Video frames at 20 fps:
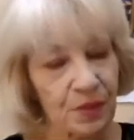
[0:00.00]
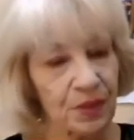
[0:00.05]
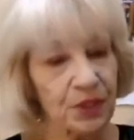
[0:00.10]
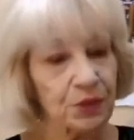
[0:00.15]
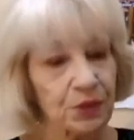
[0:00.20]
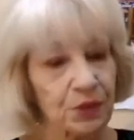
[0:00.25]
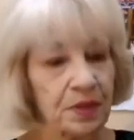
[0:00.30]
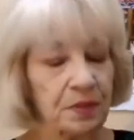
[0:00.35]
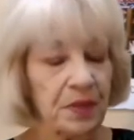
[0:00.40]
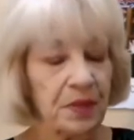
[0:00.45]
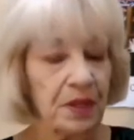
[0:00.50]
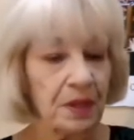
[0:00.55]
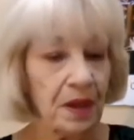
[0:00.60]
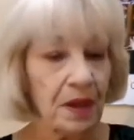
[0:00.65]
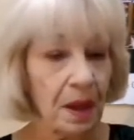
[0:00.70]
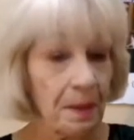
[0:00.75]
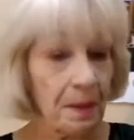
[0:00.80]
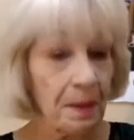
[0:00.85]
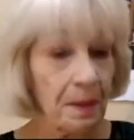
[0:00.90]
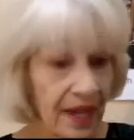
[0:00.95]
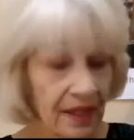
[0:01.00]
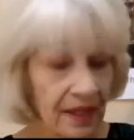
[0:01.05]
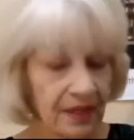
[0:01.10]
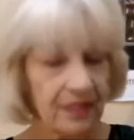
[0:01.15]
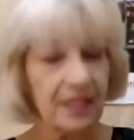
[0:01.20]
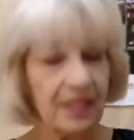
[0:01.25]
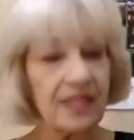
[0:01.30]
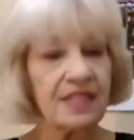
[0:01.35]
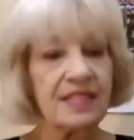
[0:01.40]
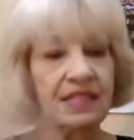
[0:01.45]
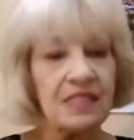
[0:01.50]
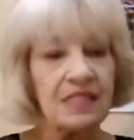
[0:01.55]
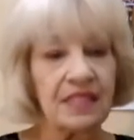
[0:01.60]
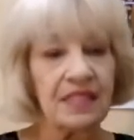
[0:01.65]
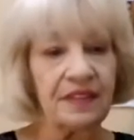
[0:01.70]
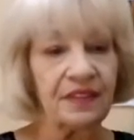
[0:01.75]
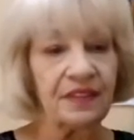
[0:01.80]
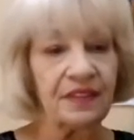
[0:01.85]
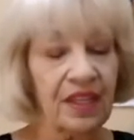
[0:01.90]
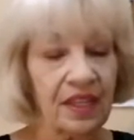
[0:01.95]
which would be Americans
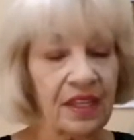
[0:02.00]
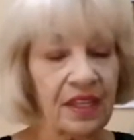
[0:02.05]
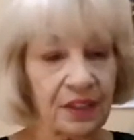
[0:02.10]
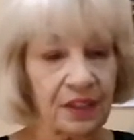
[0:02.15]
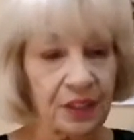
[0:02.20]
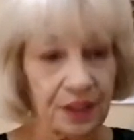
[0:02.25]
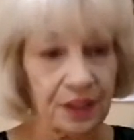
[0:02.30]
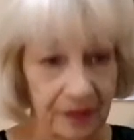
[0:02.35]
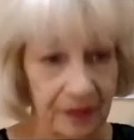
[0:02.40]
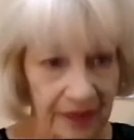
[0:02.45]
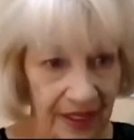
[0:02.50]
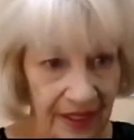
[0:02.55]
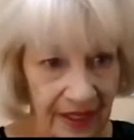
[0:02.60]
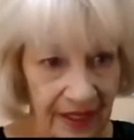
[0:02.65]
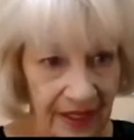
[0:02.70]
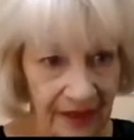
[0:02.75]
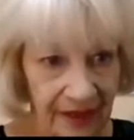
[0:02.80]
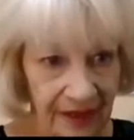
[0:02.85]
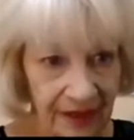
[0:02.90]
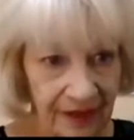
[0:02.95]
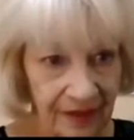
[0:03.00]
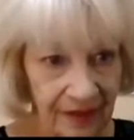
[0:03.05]
living in Korea.